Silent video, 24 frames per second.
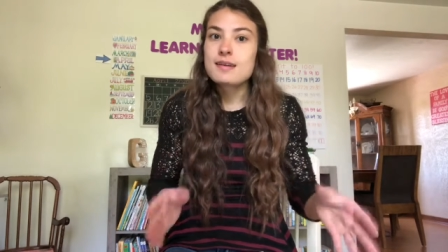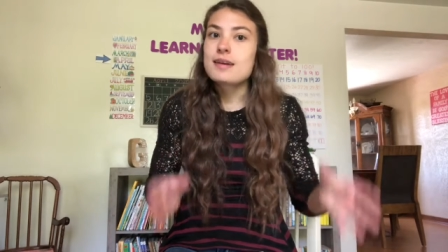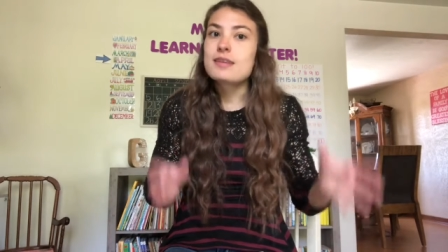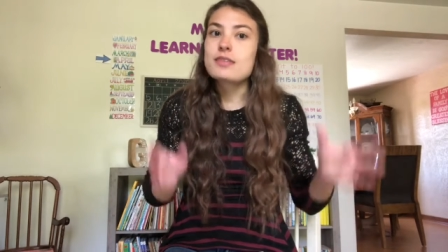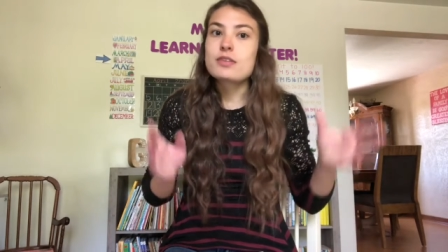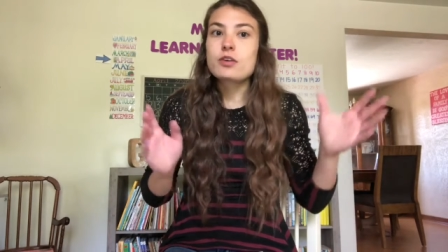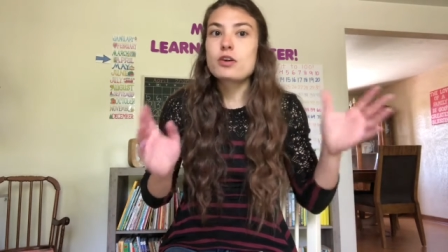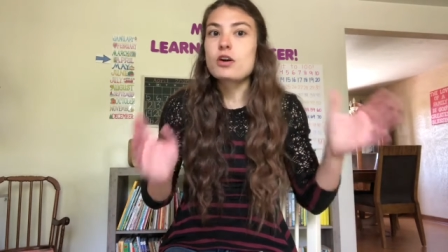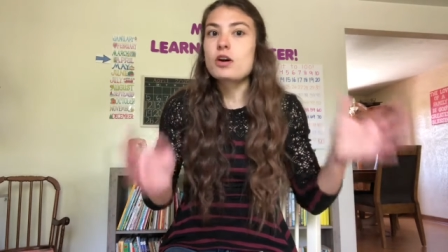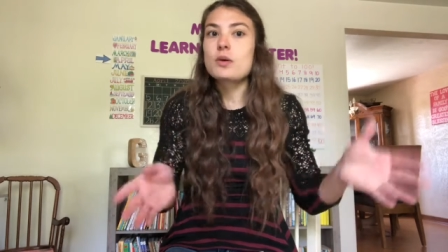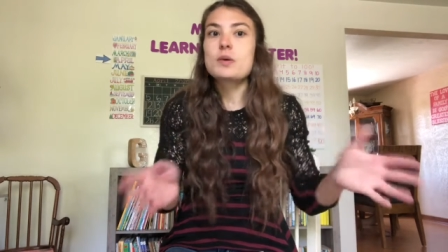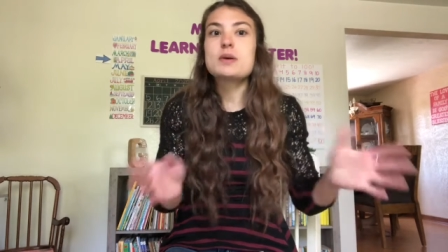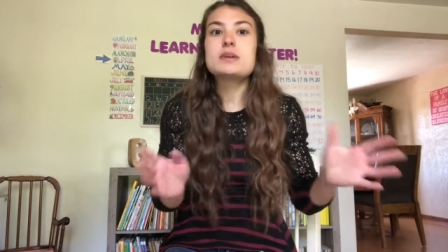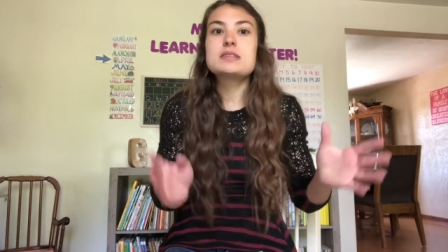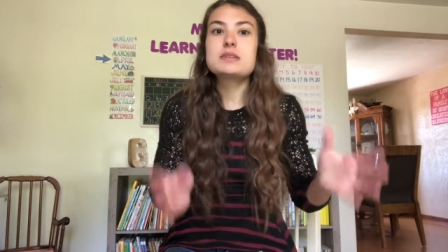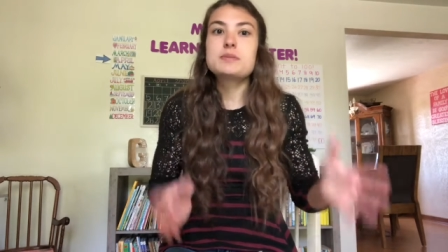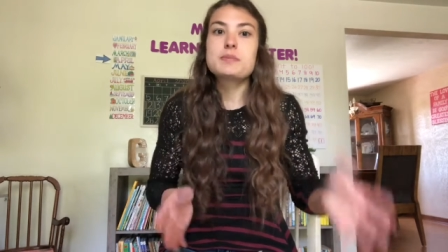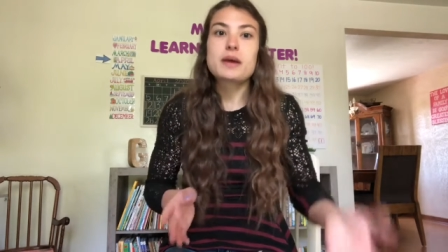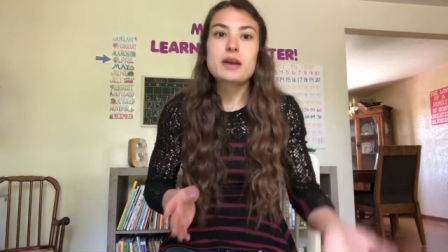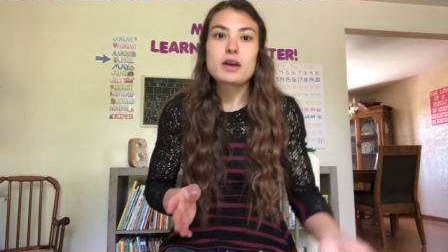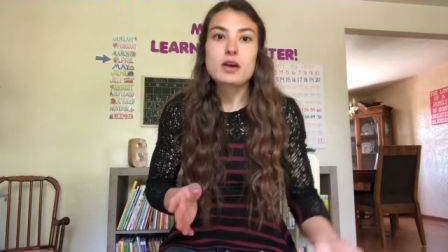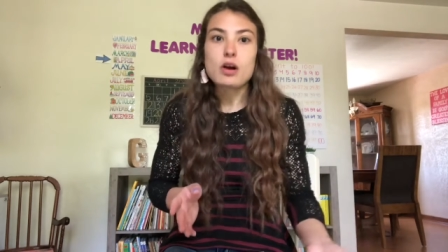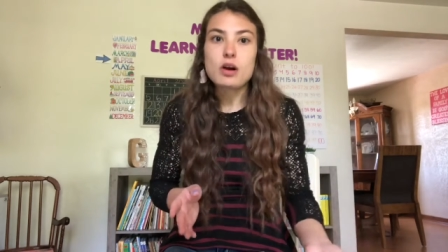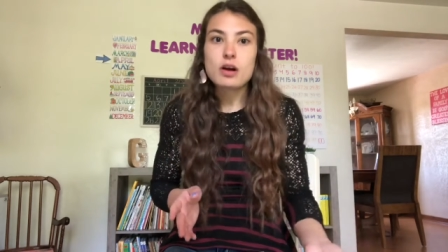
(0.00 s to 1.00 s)
They're always in
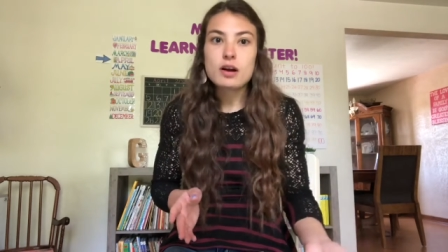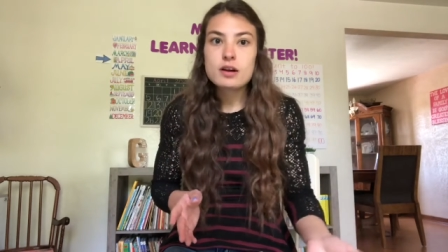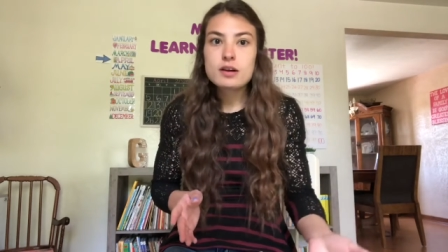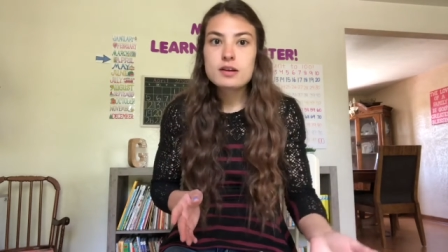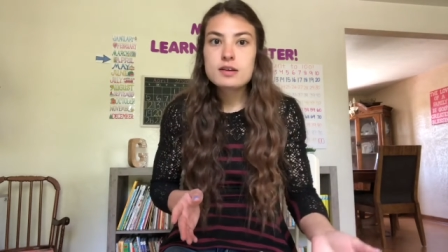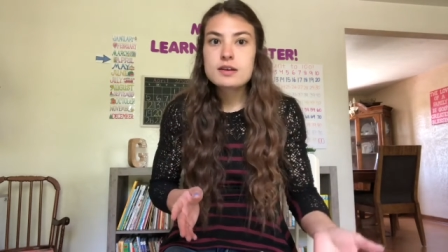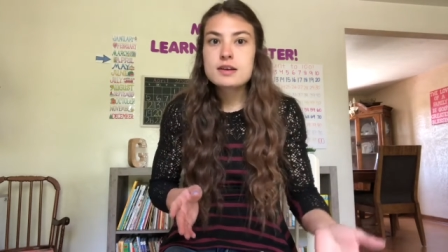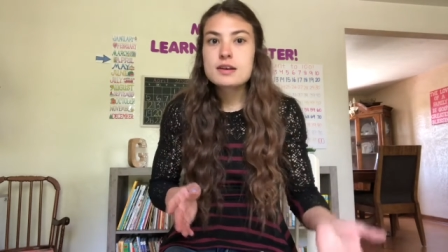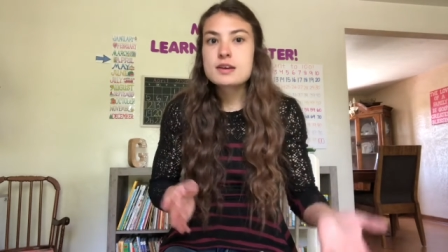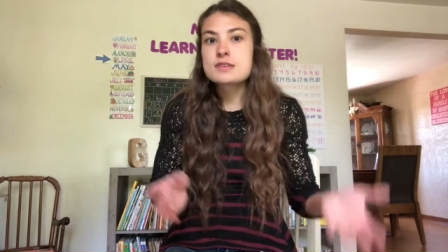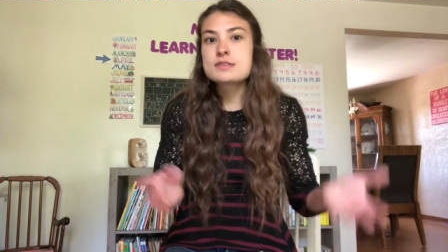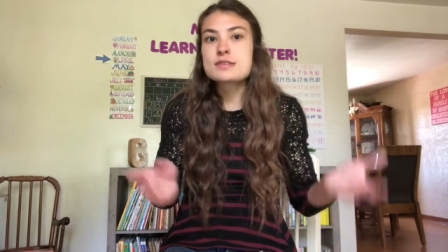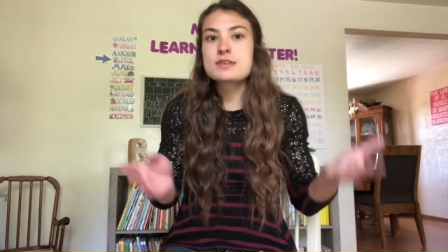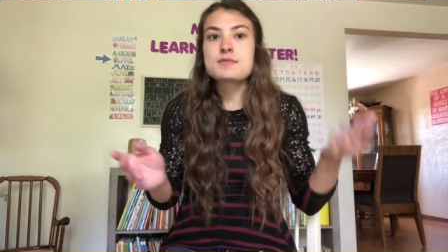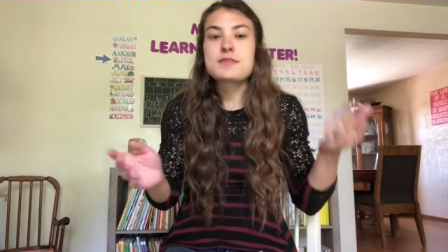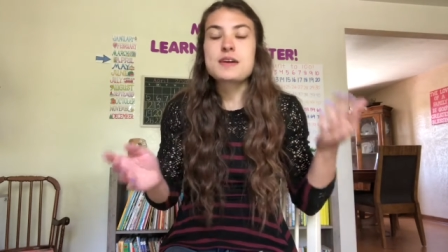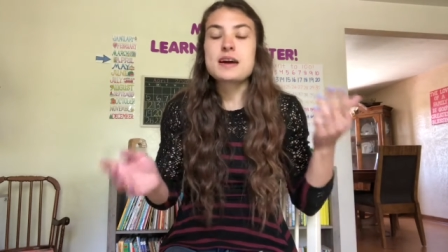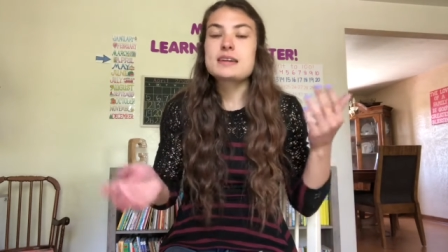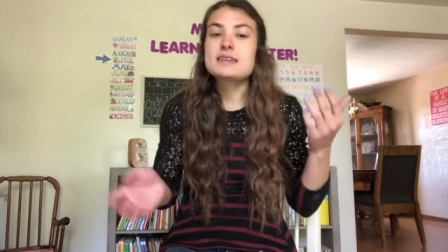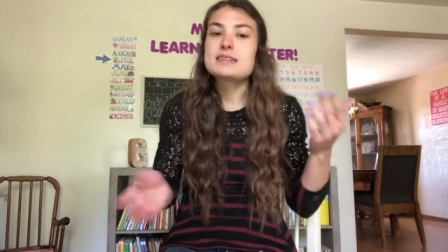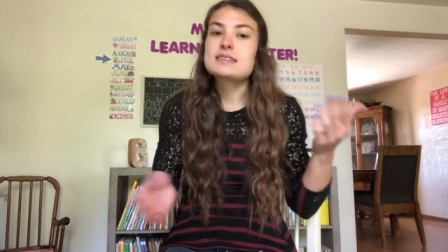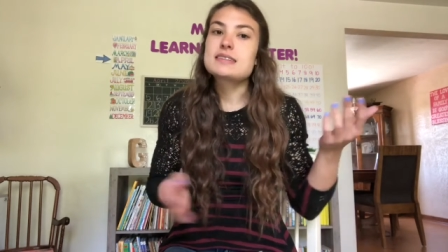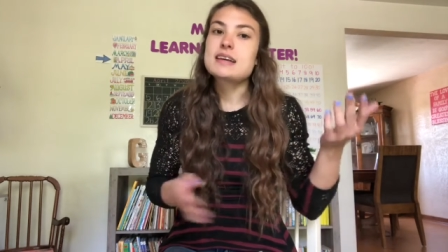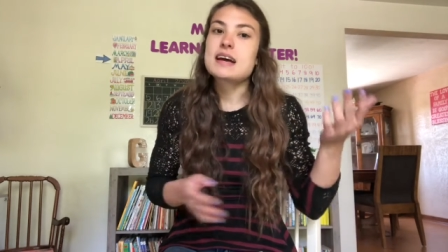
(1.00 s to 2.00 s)
my car. So if I
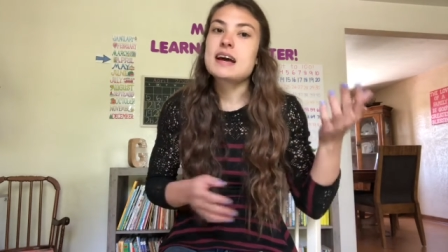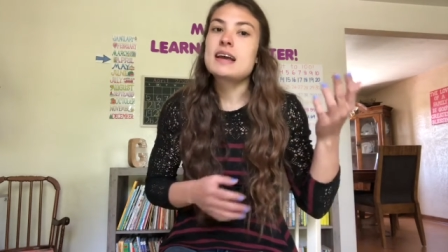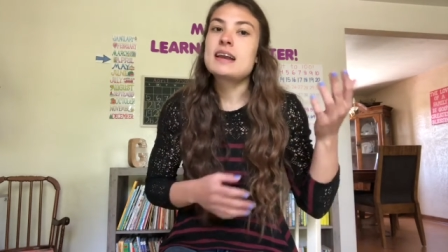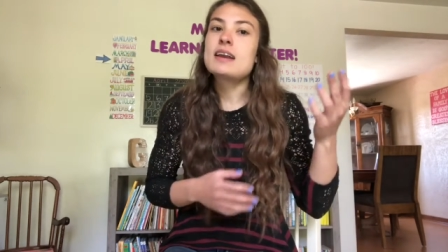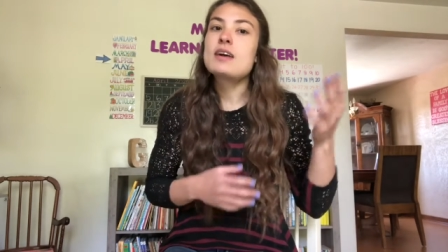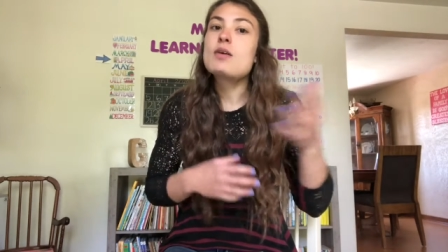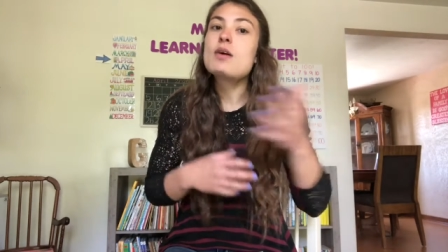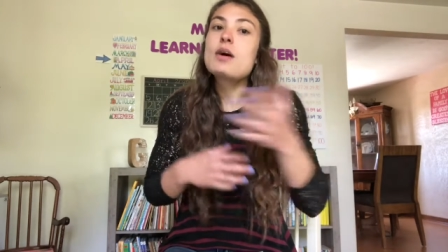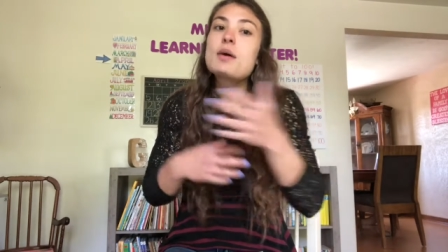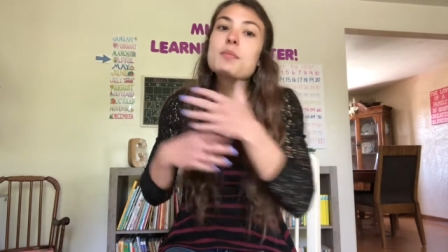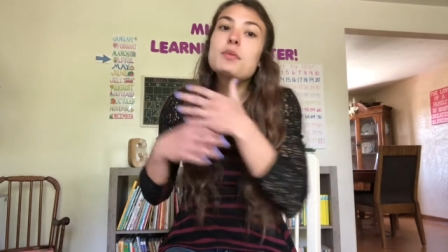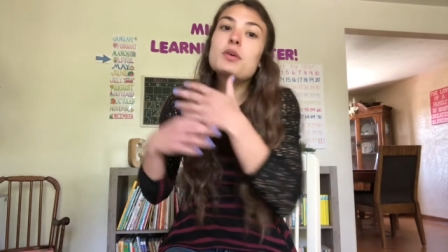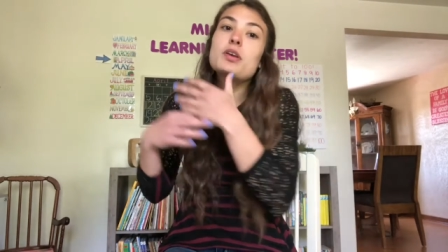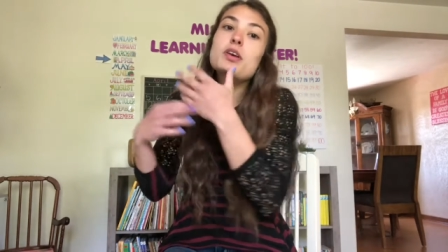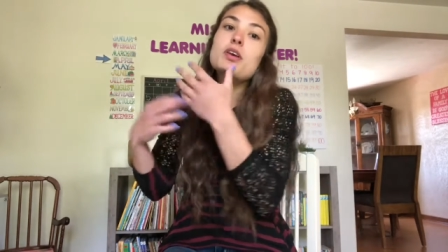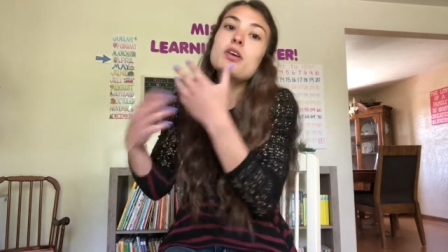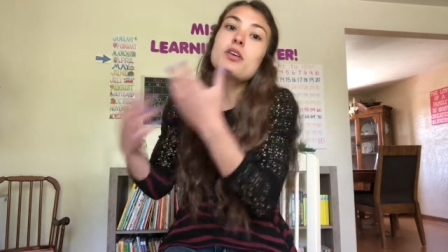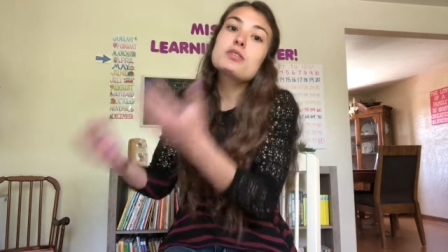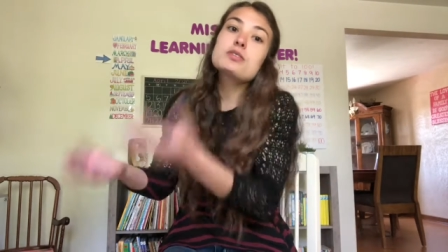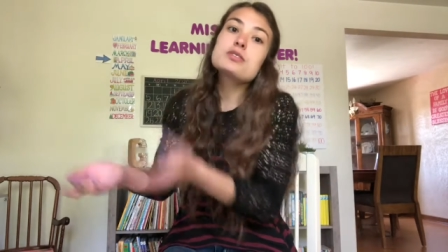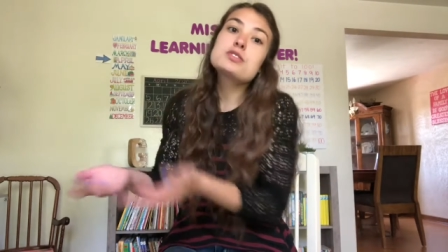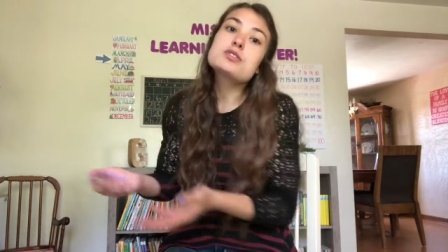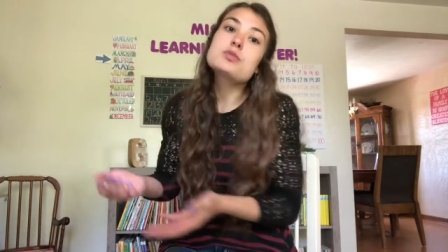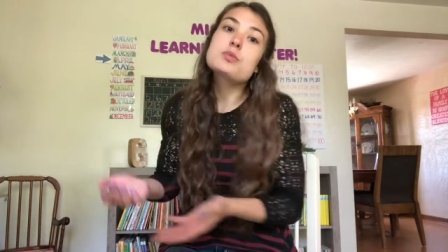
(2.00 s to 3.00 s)
decide, oh, I'm gonna go to
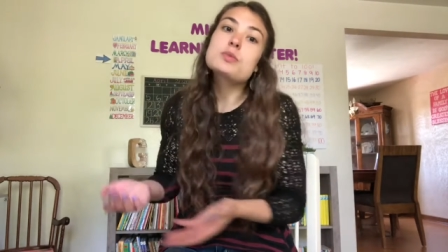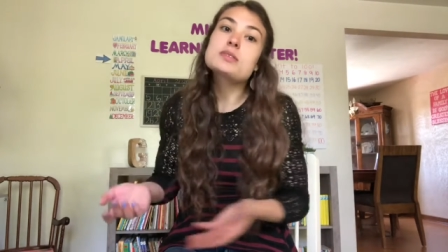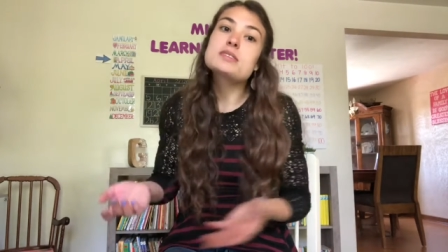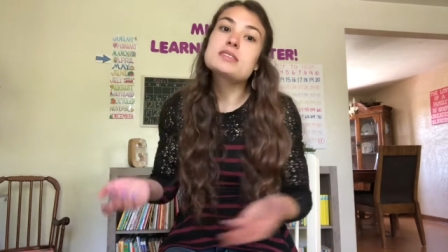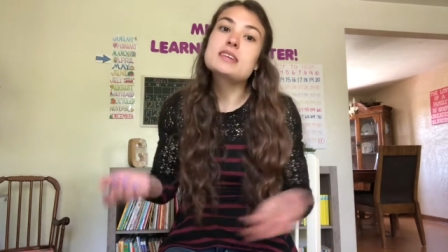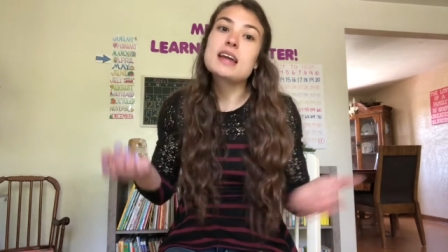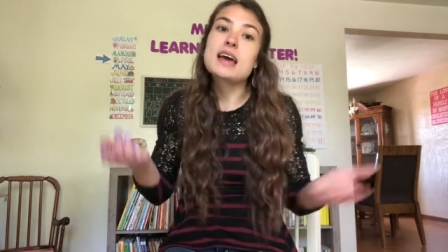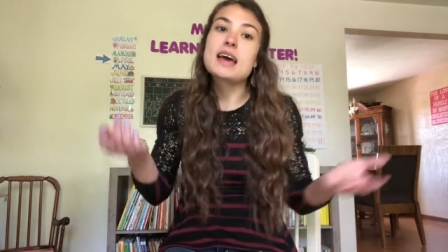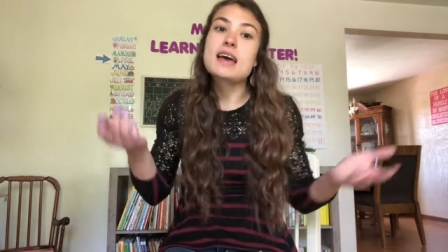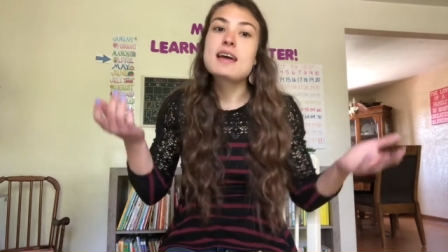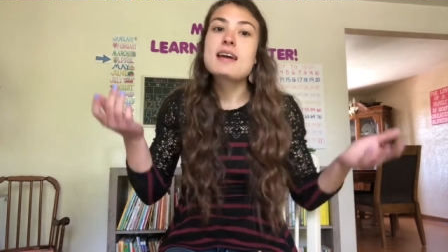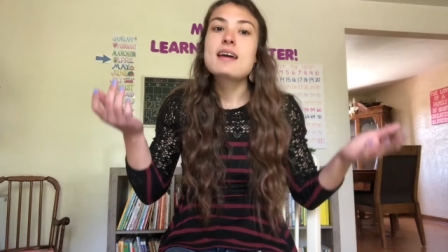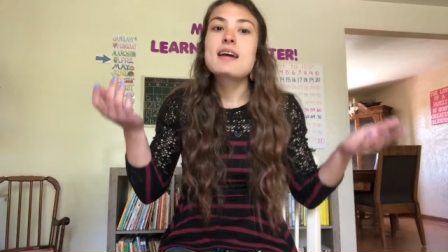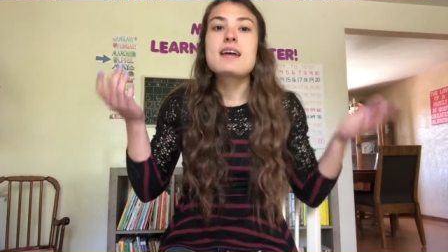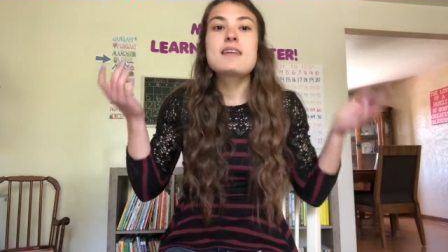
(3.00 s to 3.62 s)
the store today,